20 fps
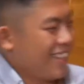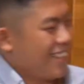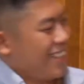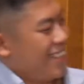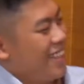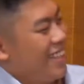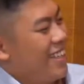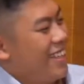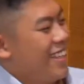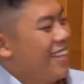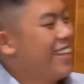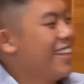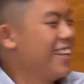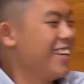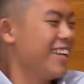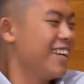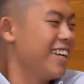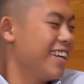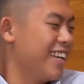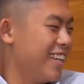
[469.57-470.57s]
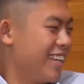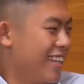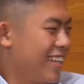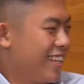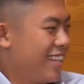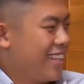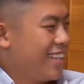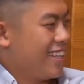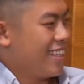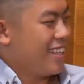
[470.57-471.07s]

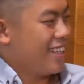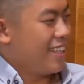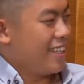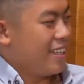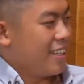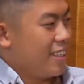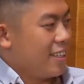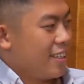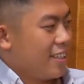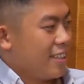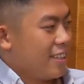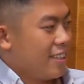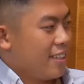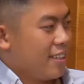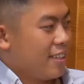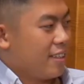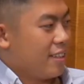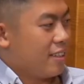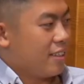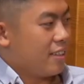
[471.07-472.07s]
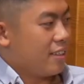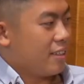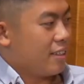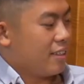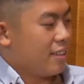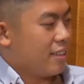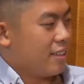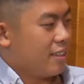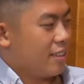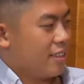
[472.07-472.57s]

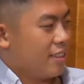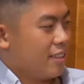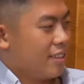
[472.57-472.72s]
(silent)